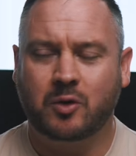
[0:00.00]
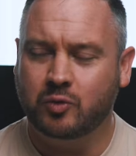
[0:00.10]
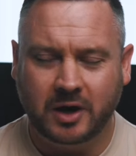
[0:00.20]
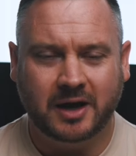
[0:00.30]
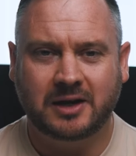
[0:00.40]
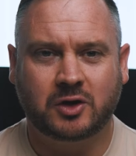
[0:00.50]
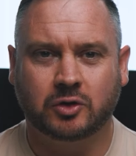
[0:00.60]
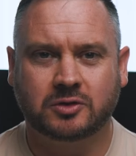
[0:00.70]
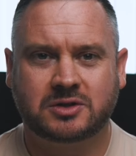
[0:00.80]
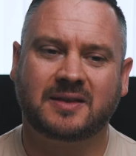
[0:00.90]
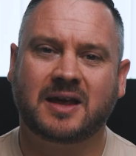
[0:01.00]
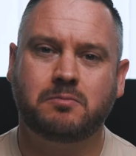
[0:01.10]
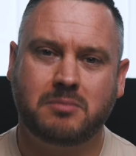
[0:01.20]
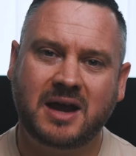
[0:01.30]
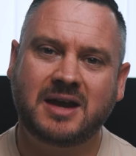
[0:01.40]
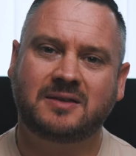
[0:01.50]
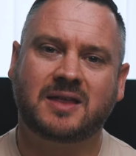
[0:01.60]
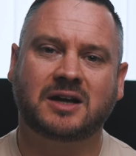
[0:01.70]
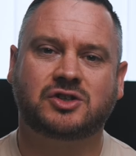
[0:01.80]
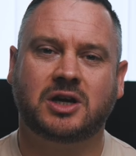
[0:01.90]
I really couldn't. They made
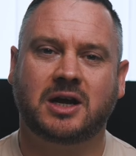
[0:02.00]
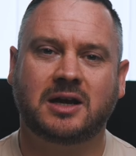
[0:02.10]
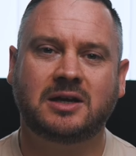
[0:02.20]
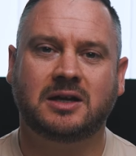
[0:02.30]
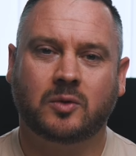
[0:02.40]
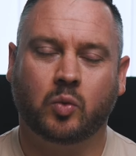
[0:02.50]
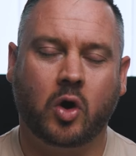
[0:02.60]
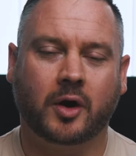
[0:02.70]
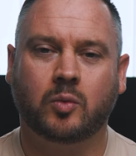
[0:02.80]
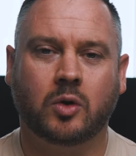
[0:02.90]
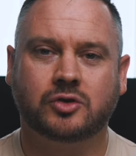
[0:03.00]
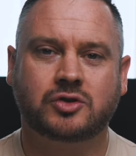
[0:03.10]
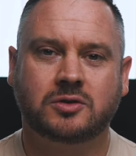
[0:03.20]
that journey what it was.